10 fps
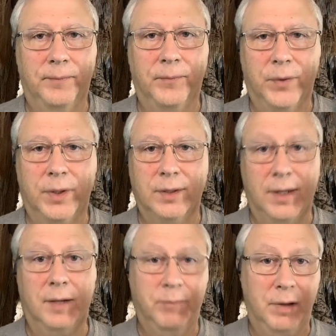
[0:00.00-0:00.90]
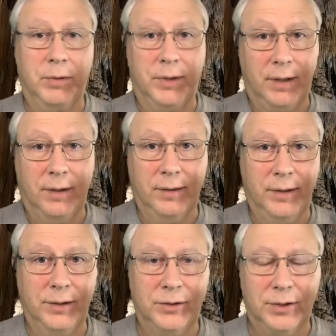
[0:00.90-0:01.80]
when a lot of people that are
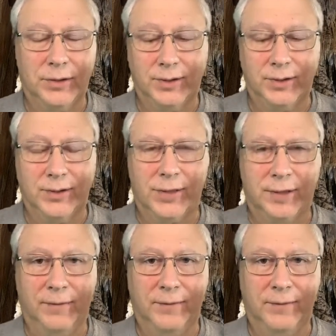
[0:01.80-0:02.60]
in your churches and stuff